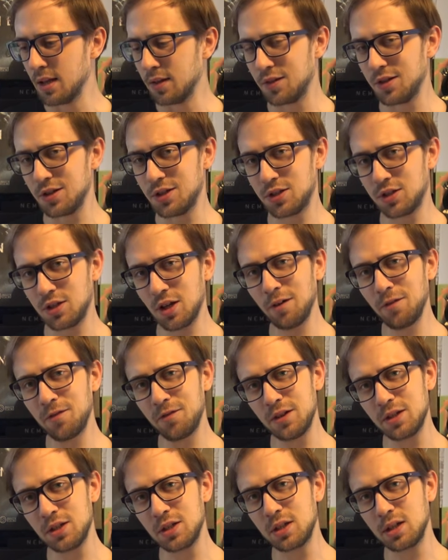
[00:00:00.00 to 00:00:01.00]
the stuff
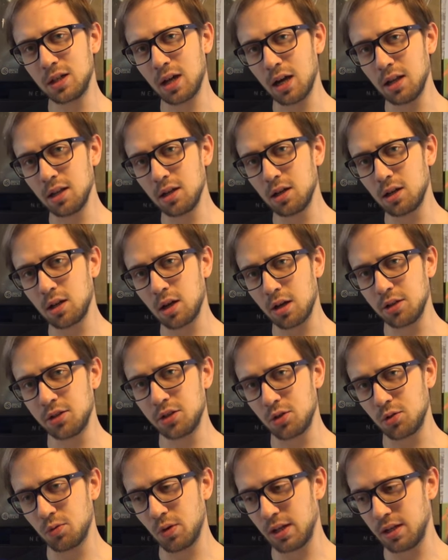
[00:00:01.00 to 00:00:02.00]
is kind of
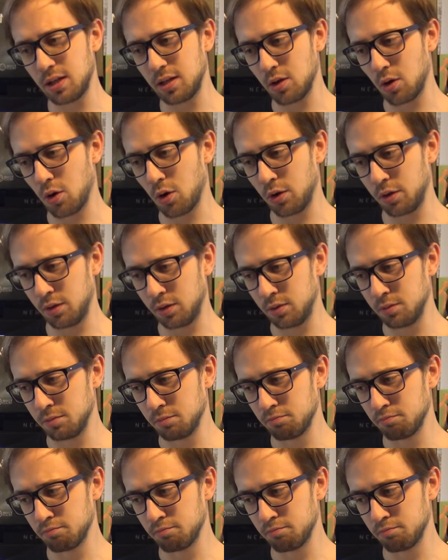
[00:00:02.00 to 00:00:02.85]
concentrated on,